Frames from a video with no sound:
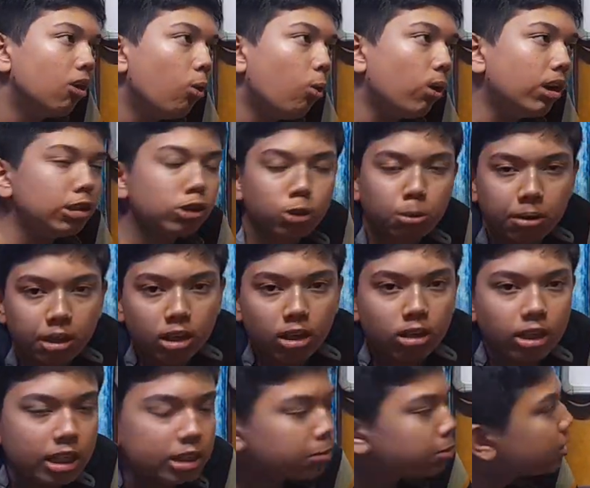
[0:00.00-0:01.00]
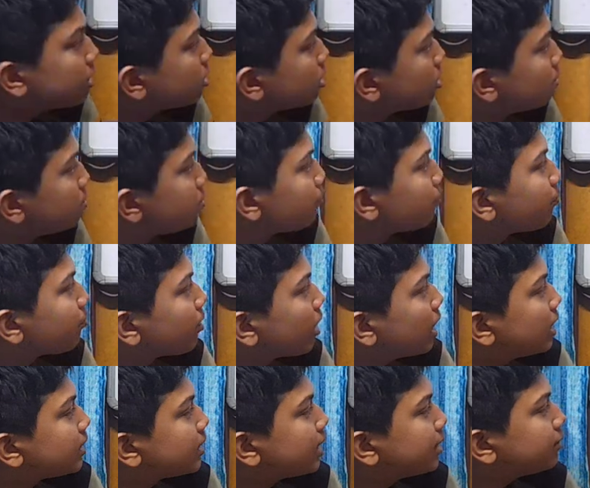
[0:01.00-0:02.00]
What is stomatal transpiration?
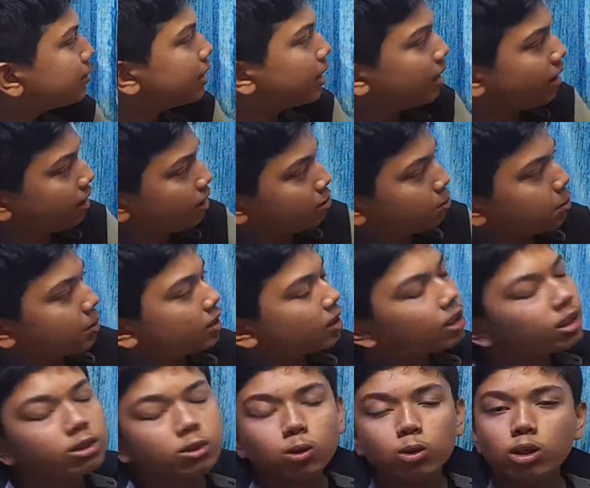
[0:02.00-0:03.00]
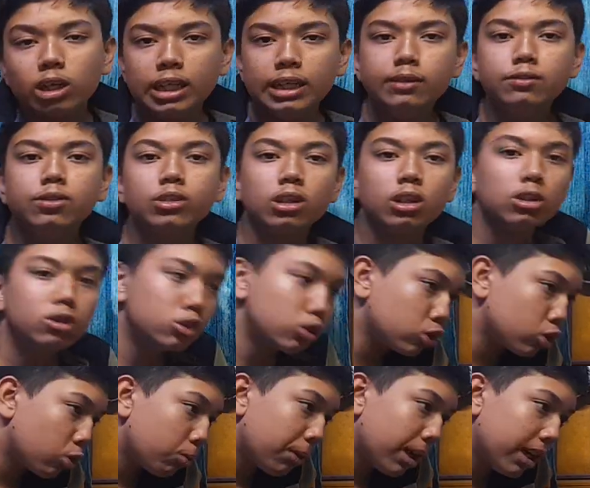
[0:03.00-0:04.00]
As I have said, it is basically through leaves. So
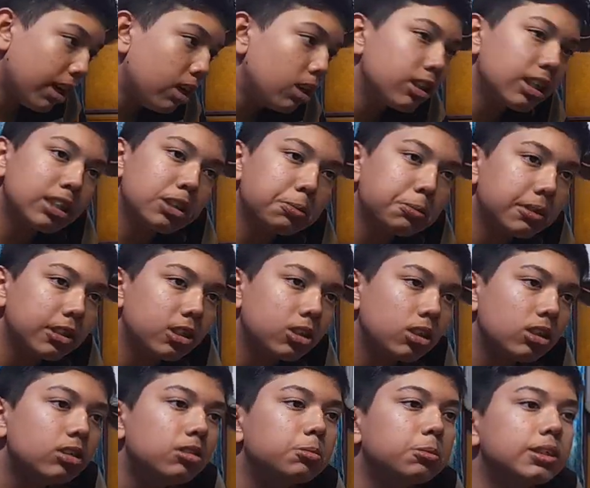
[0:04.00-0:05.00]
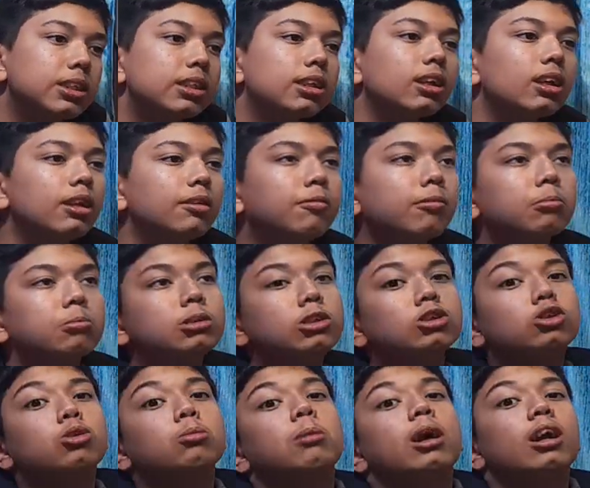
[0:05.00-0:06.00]
stomatal transpiration is basically from the
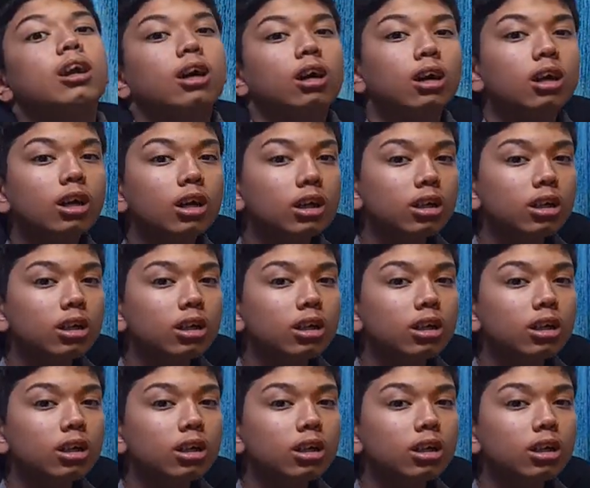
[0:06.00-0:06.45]
stomata.